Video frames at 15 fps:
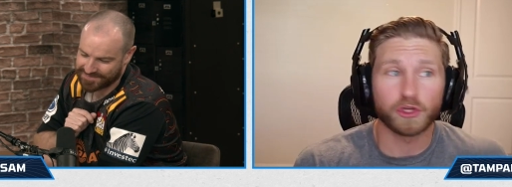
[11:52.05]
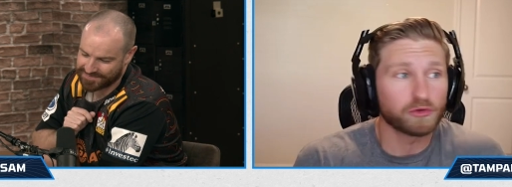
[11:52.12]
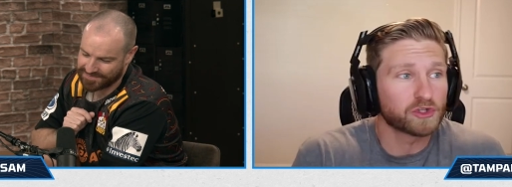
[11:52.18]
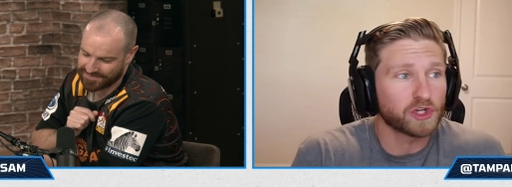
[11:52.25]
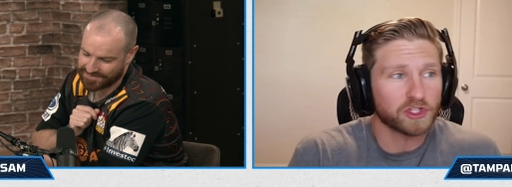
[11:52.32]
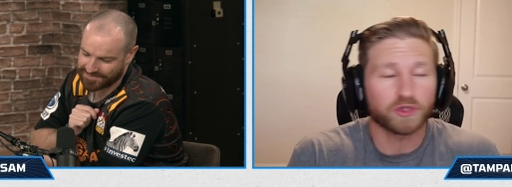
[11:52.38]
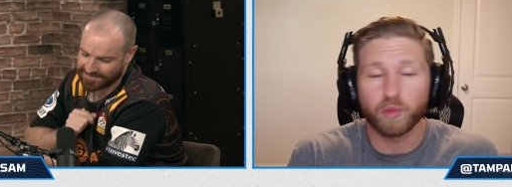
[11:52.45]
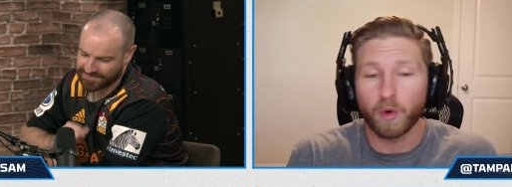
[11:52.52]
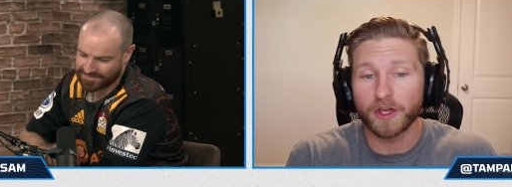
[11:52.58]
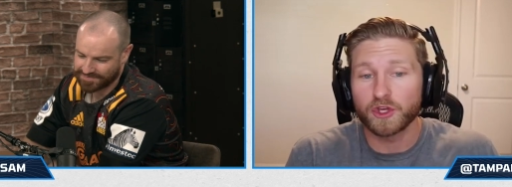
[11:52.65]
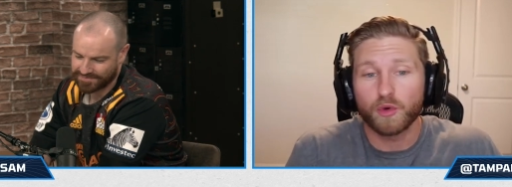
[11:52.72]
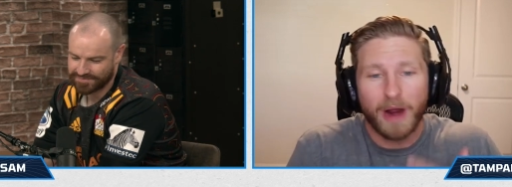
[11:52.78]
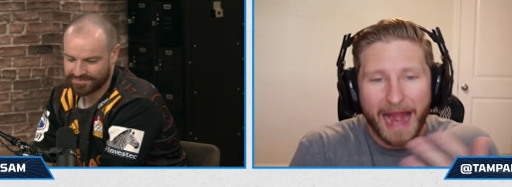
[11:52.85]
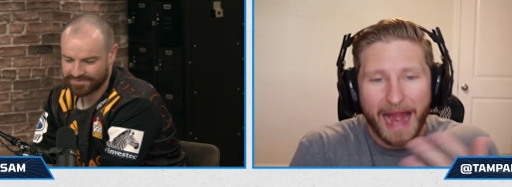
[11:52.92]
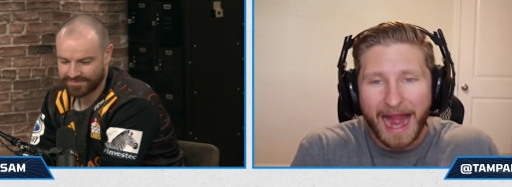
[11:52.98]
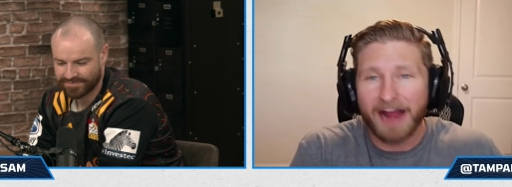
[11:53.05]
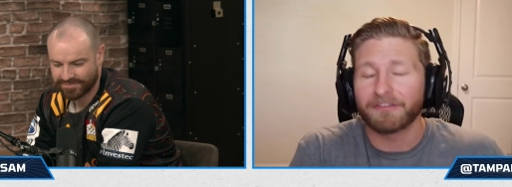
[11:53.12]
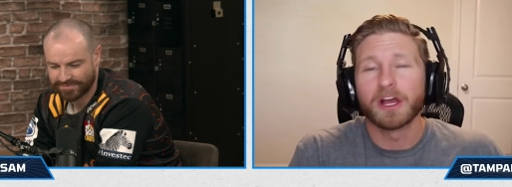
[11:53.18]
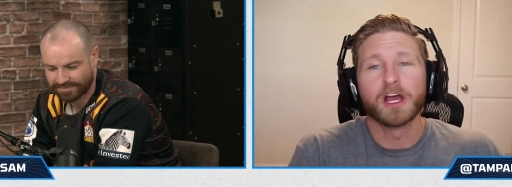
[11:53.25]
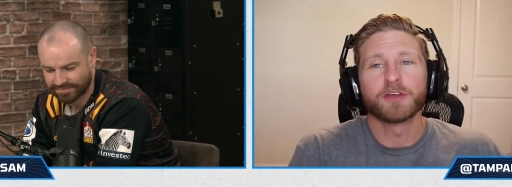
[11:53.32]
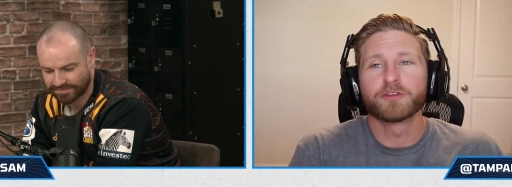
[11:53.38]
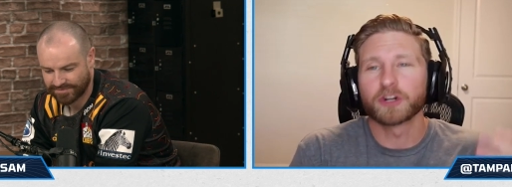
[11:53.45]
Speaker 1: You just you have
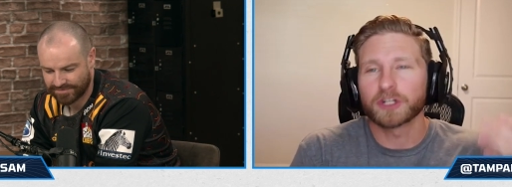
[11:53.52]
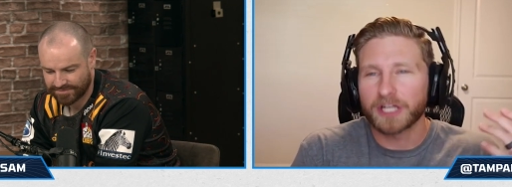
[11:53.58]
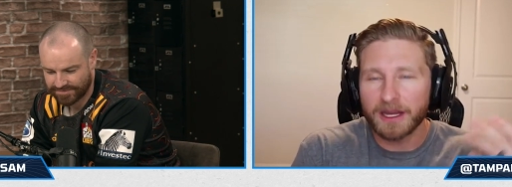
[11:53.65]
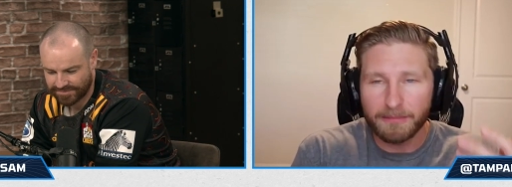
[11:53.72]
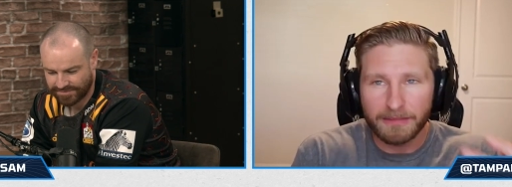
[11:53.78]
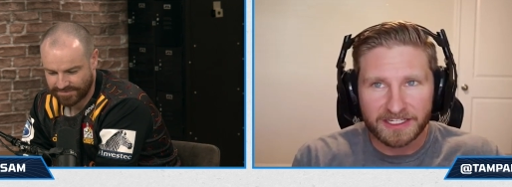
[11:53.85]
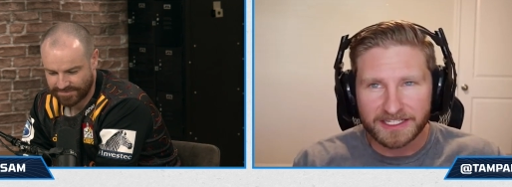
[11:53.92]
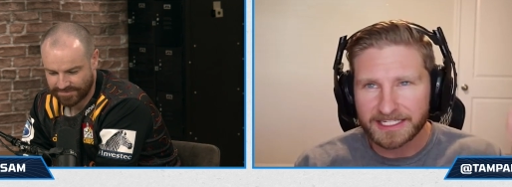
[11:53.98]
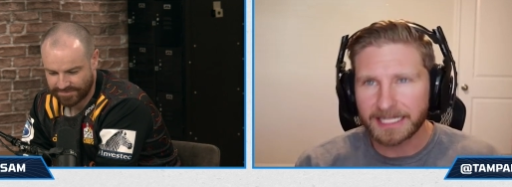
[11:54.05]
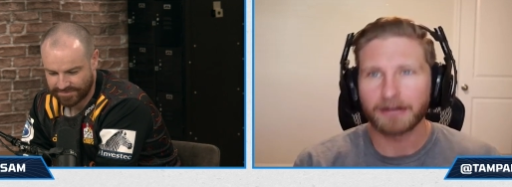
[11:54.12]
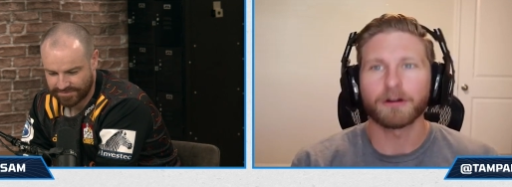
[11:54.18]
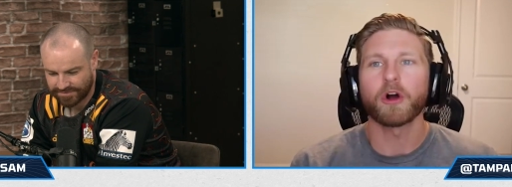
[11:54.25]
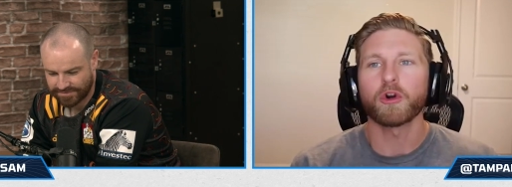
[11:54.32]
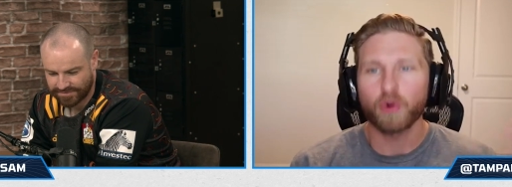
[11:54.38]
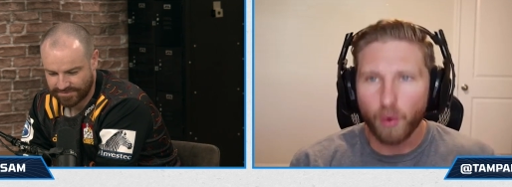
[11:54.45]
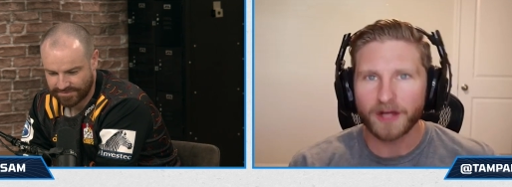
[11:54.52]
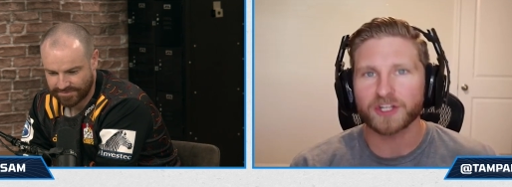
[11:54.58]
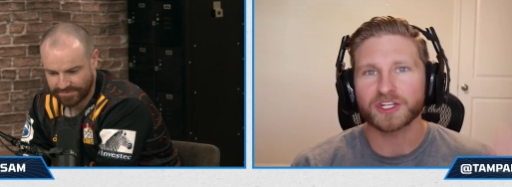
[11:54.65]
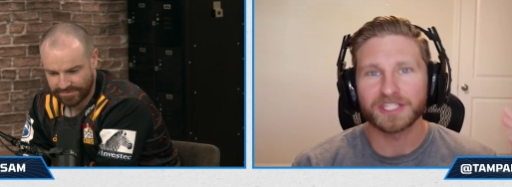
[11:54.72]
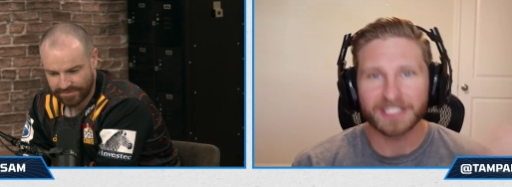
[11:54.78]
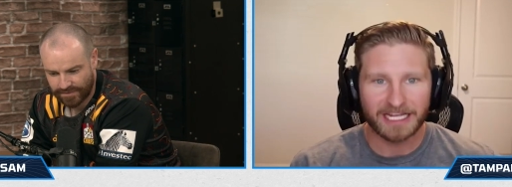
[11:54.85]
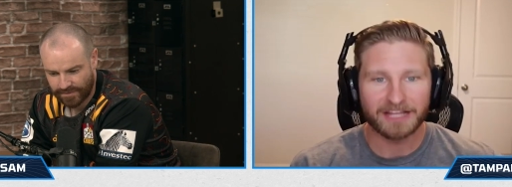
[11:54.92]
there can be zero
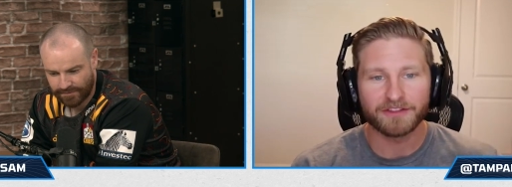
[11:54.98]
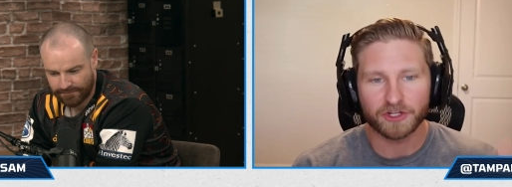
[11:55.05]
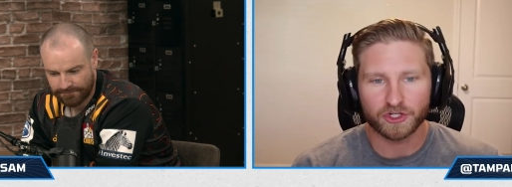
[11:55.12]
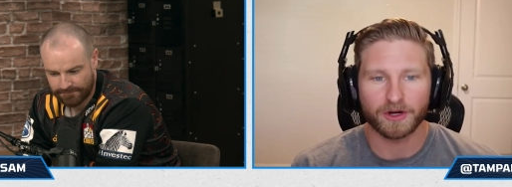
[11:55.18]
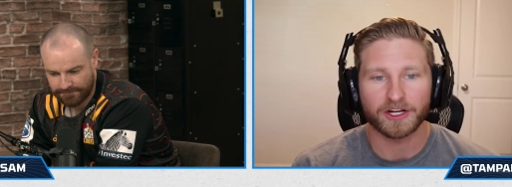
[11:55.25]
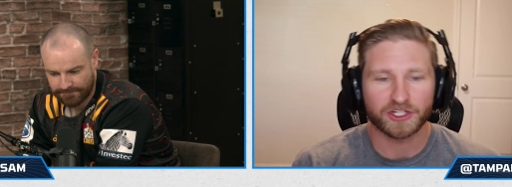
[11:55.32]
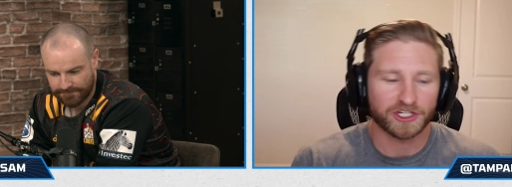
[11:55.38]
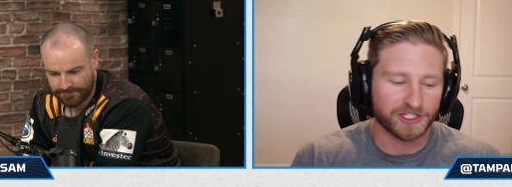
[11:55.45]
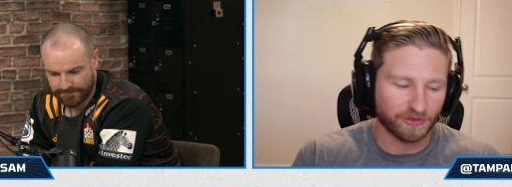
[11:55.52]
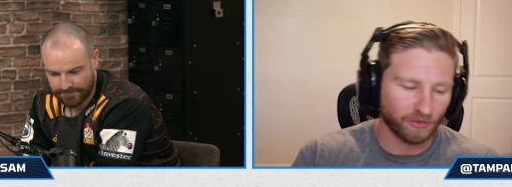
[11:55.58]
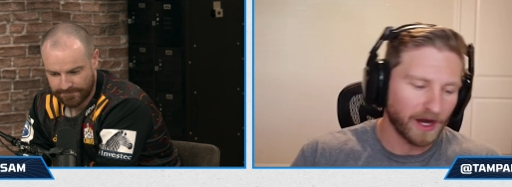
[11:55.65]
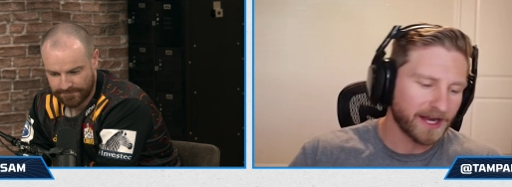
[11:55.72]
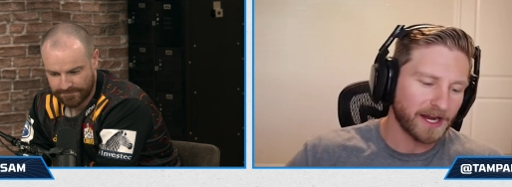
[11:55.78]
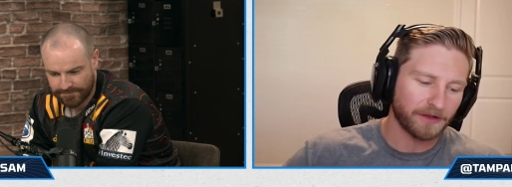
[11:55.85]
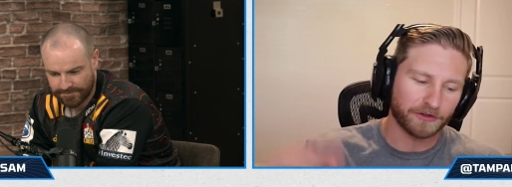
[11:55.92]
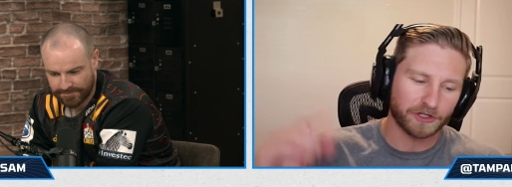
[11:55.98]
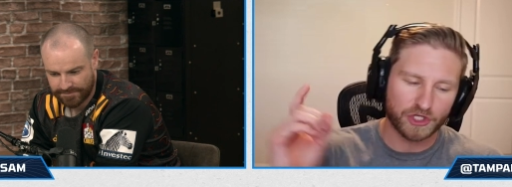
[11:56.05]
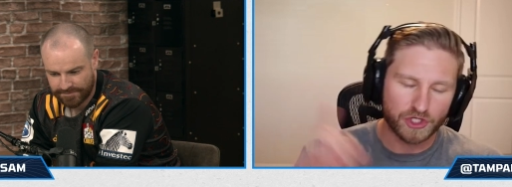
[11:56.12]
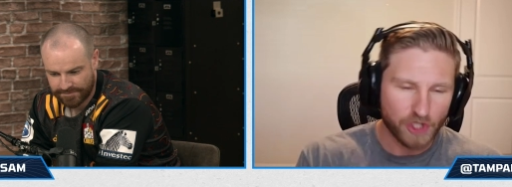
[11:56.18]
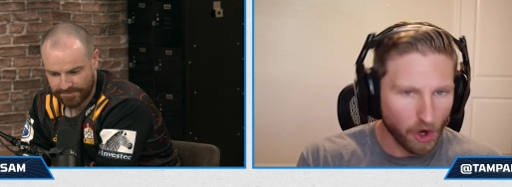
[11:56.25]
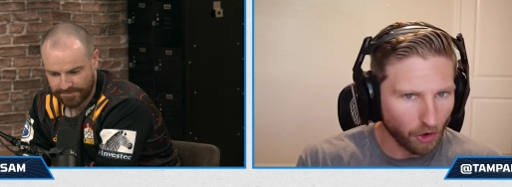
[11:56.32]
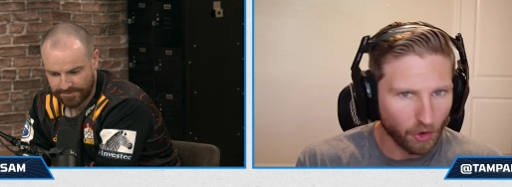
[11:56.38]
questions in the trenches. And right now, there's
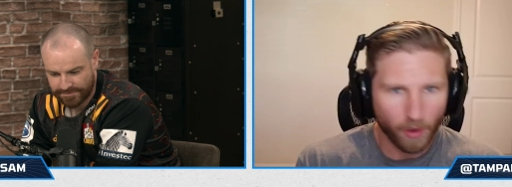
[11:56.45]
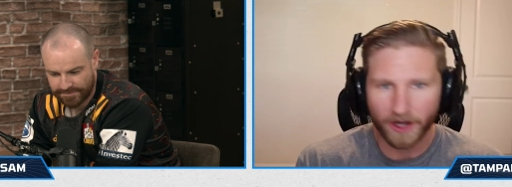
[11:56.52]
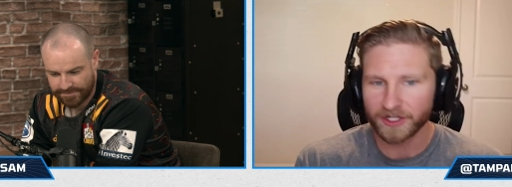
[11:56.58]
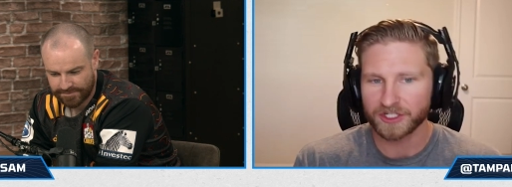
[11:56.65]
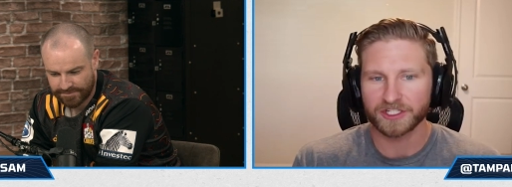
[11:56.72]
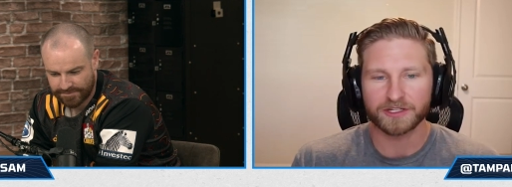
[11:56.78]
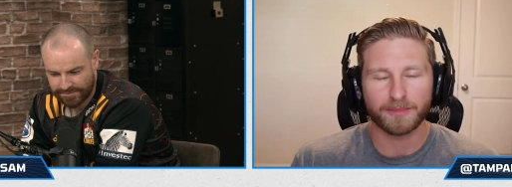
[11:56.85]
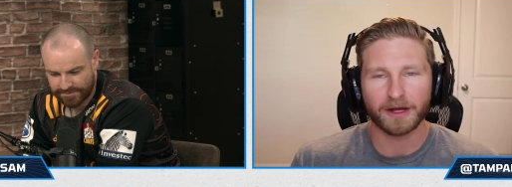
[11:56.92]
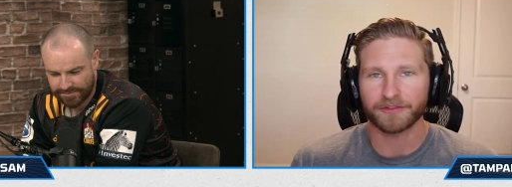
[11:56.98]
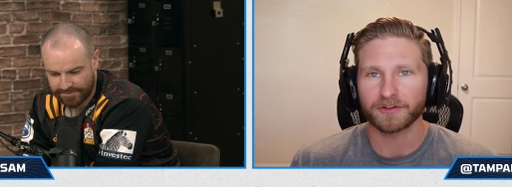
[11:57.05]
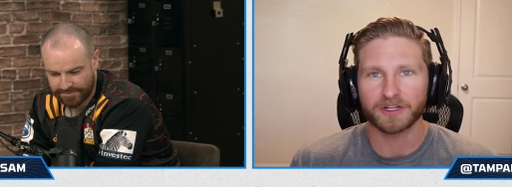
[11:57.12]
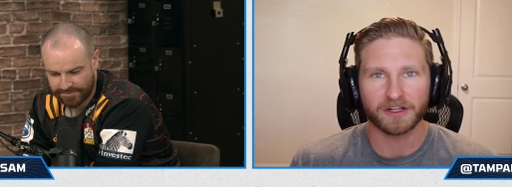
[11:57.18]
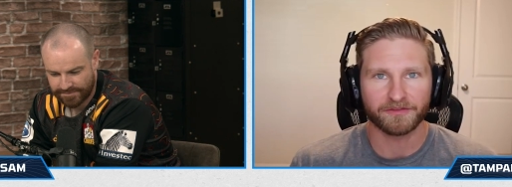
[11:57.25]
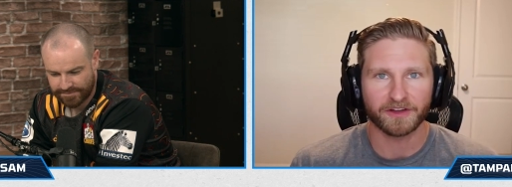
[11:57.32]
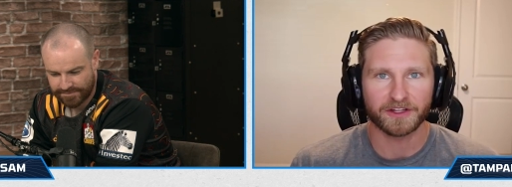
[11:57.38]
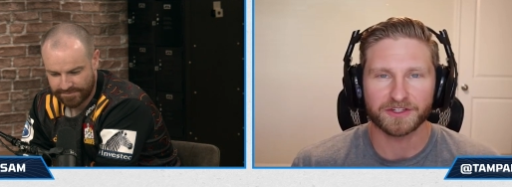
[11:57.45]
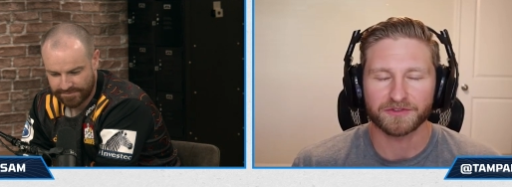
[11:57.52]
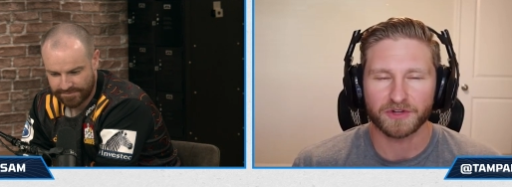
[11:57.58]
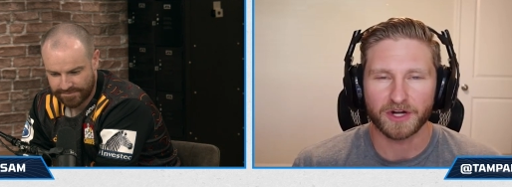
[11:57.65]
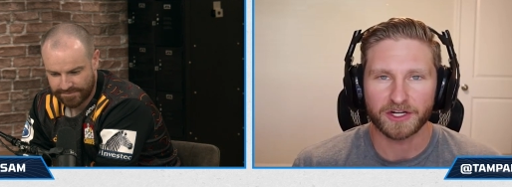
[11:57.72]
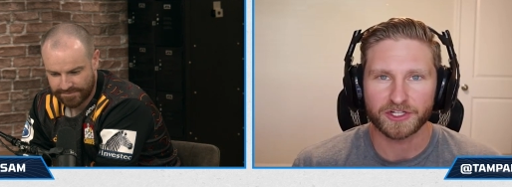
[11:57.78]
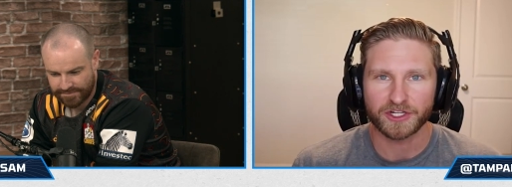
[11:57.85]
no questions about their defensive
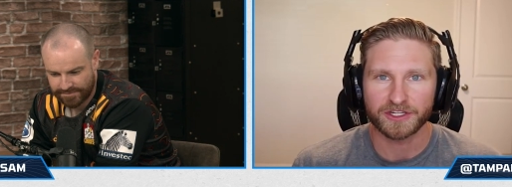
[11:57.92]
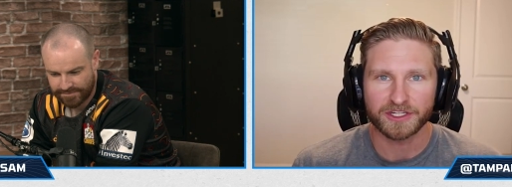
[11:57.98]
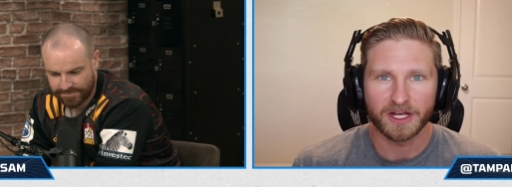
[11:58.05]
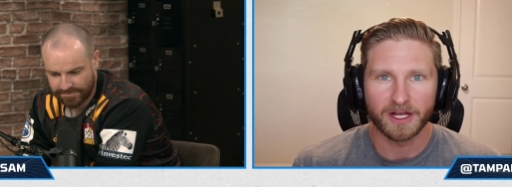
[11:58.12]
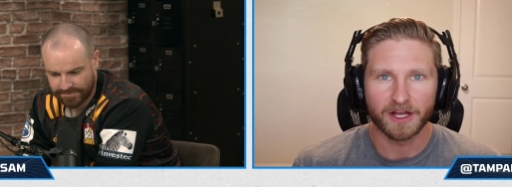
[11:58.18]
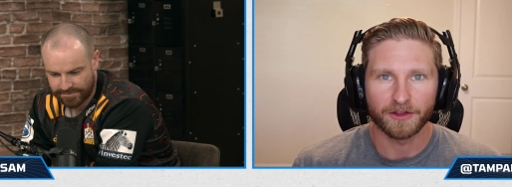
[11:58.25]
trenches.